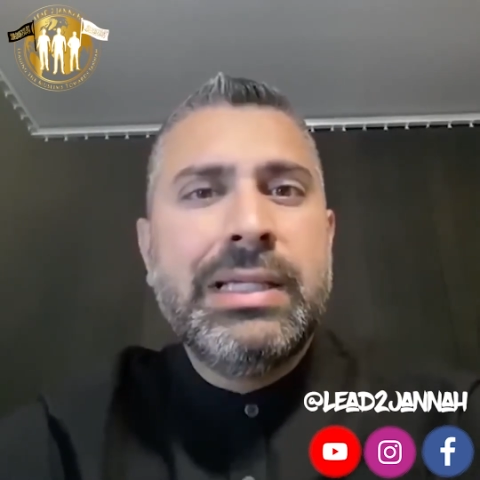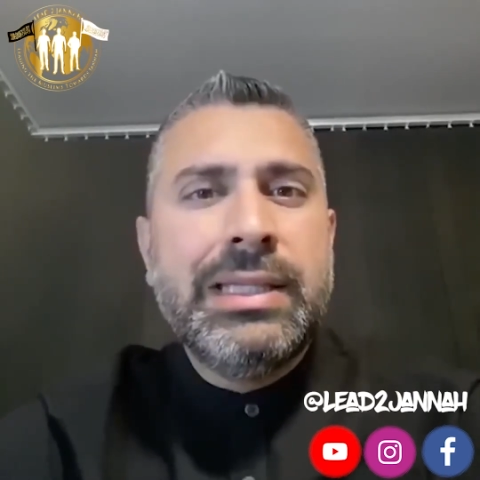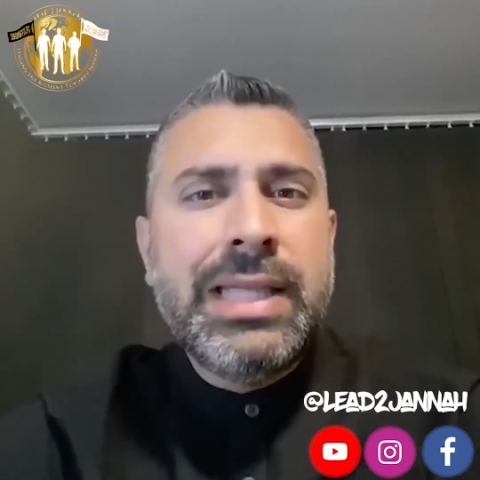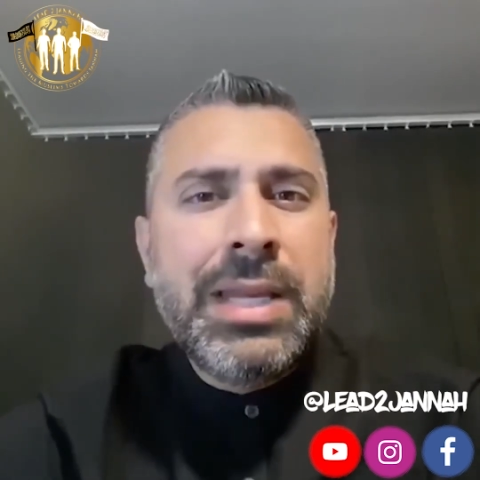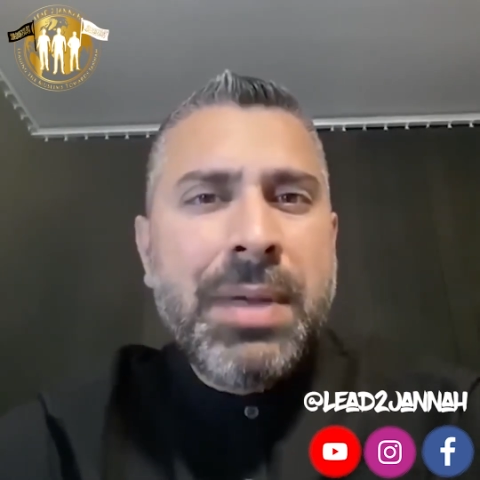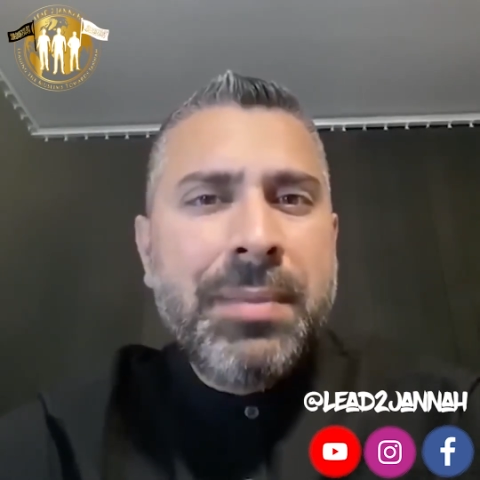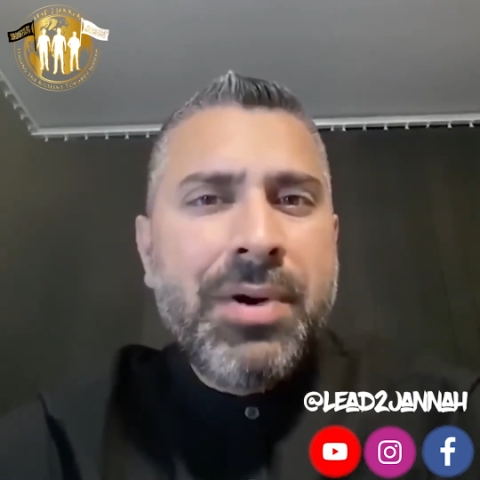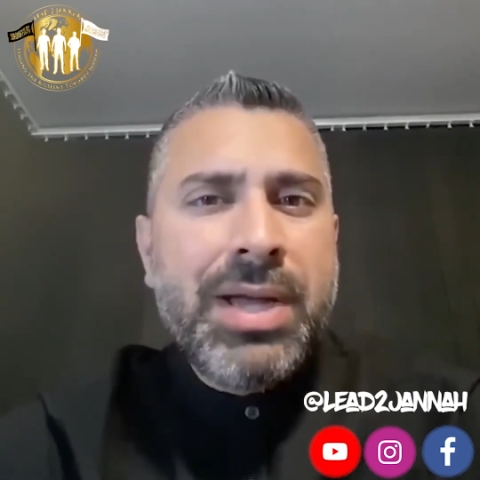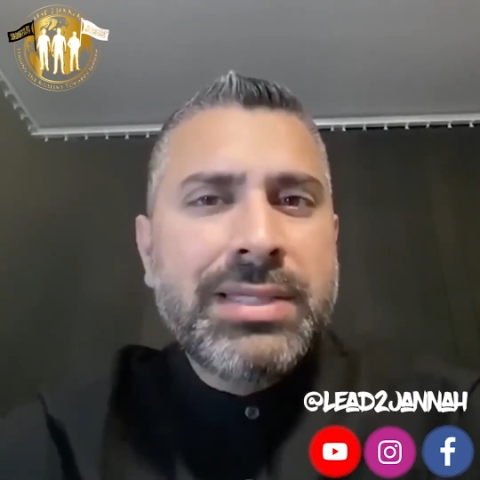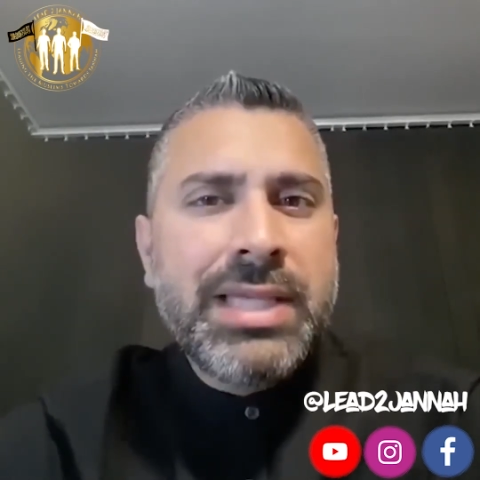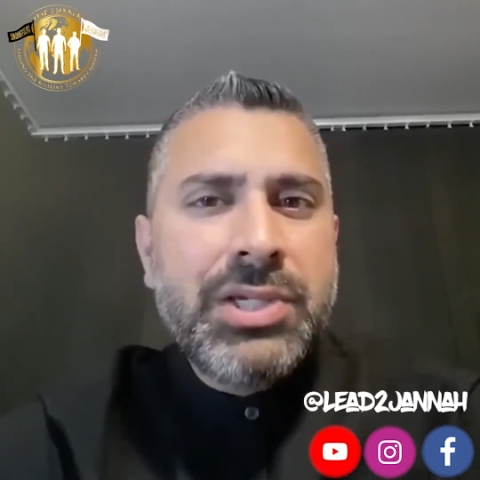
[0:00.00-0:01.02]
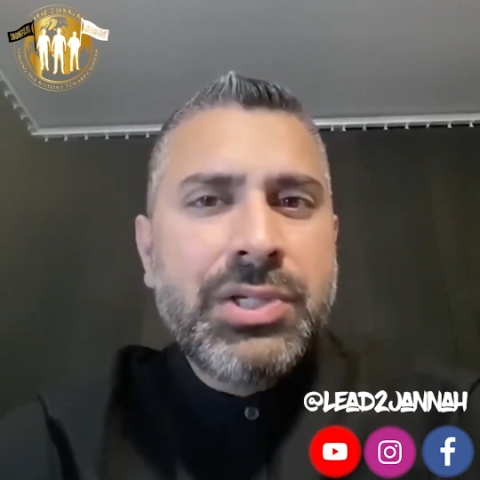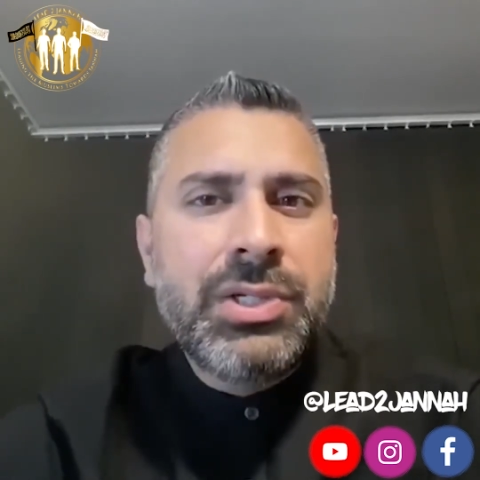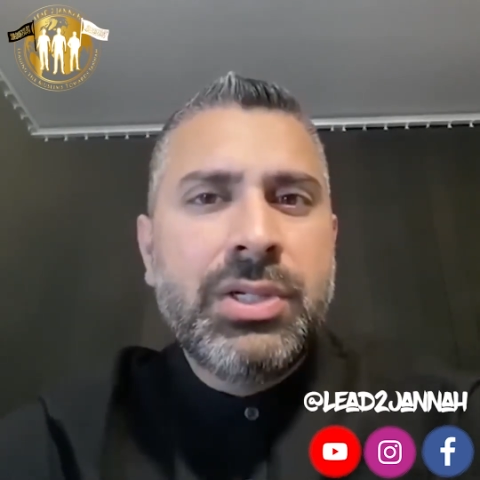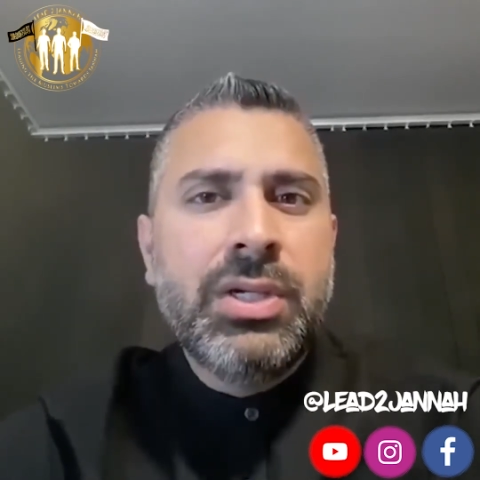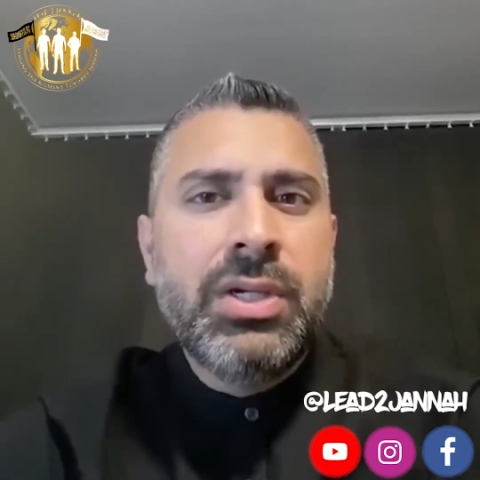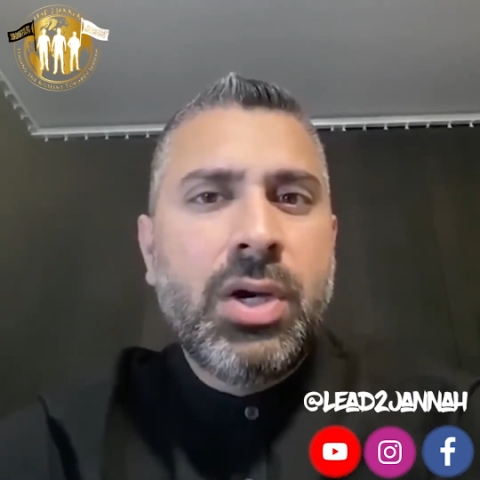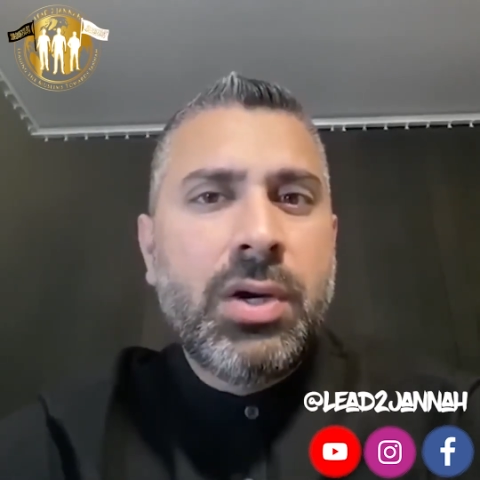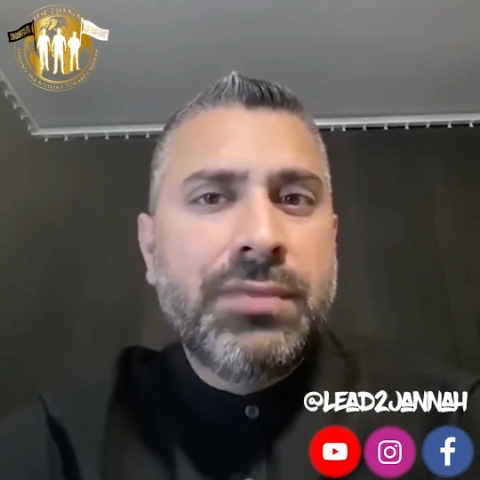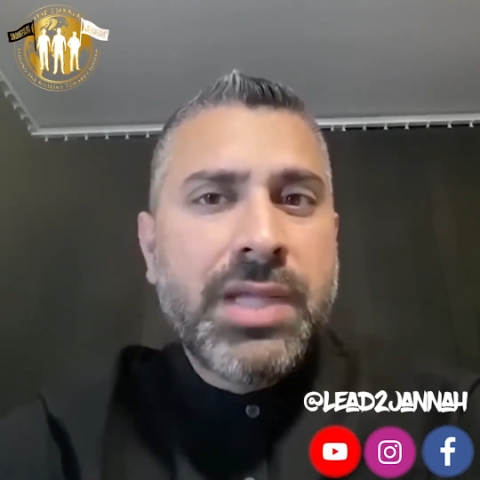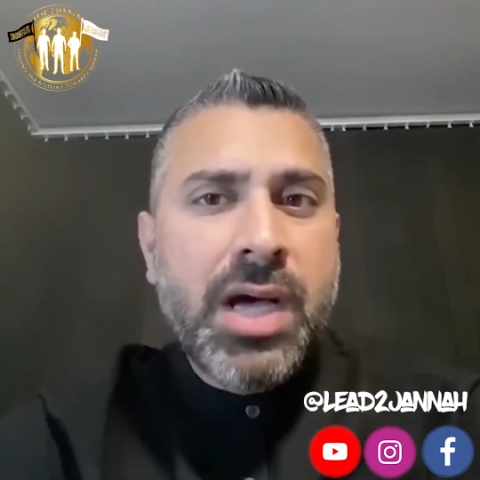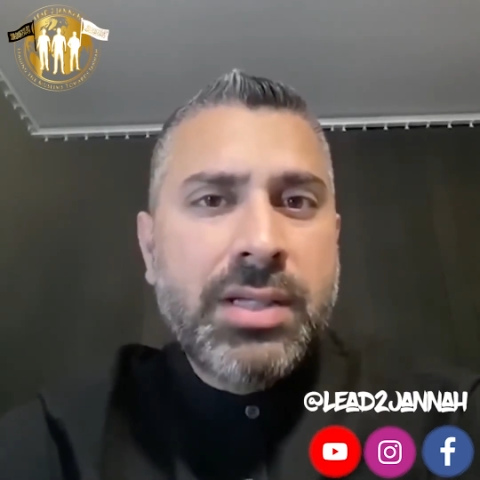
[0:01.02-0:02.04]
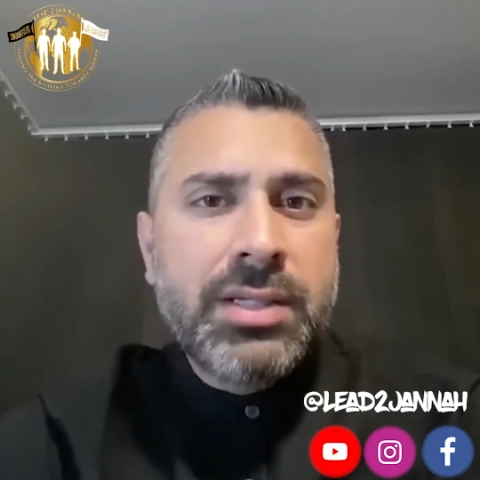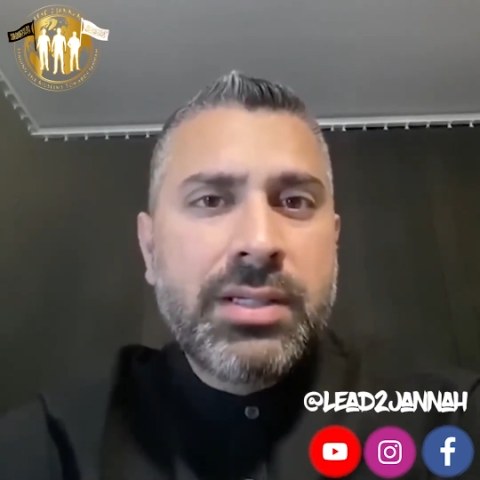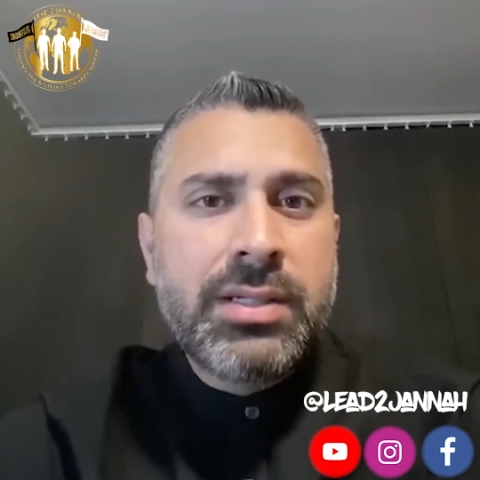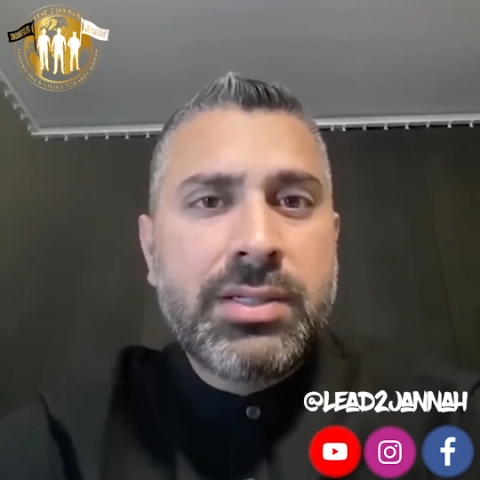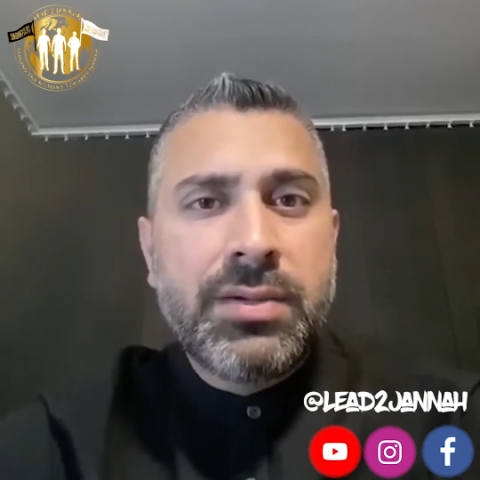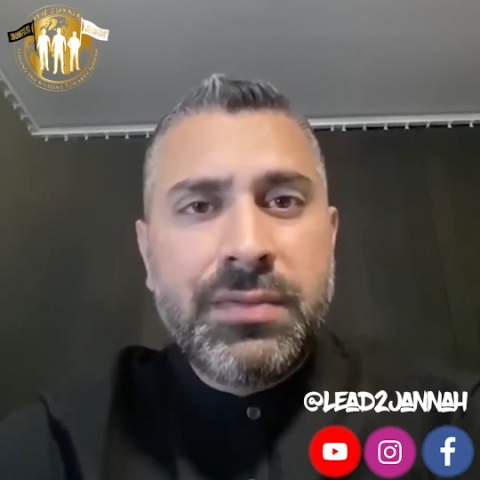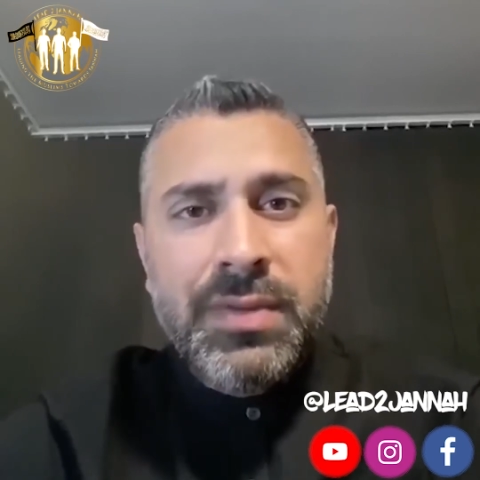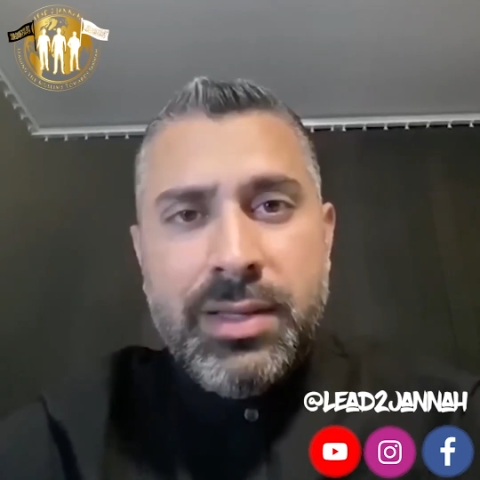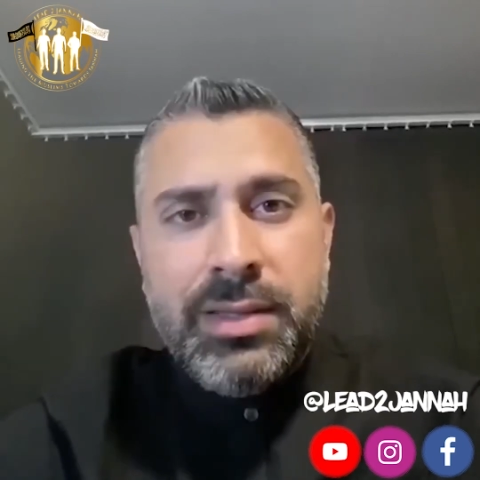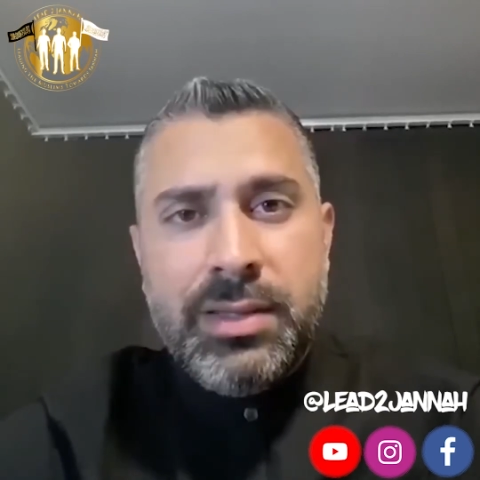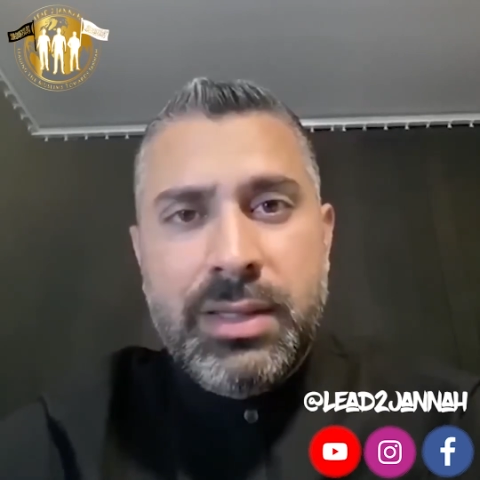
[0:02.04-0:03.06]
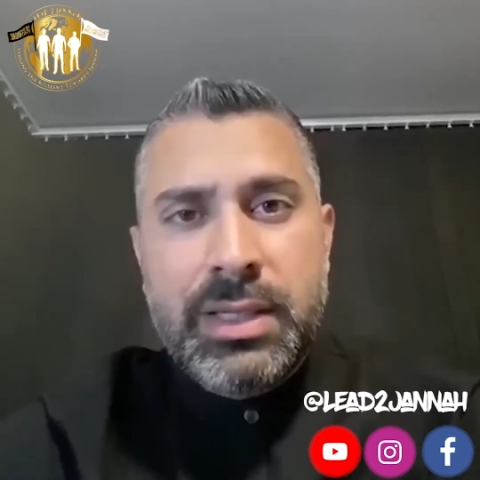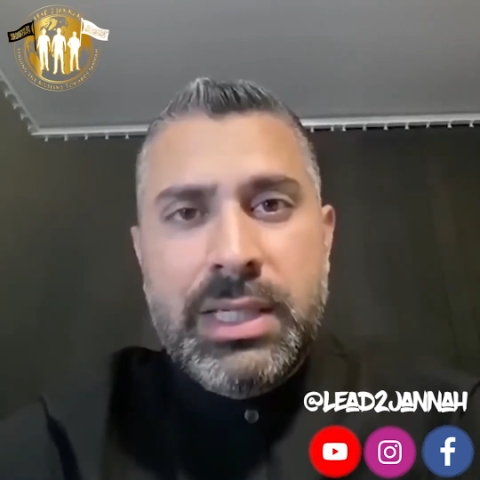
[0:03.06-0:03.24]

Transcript: Their memorization of the articles of faith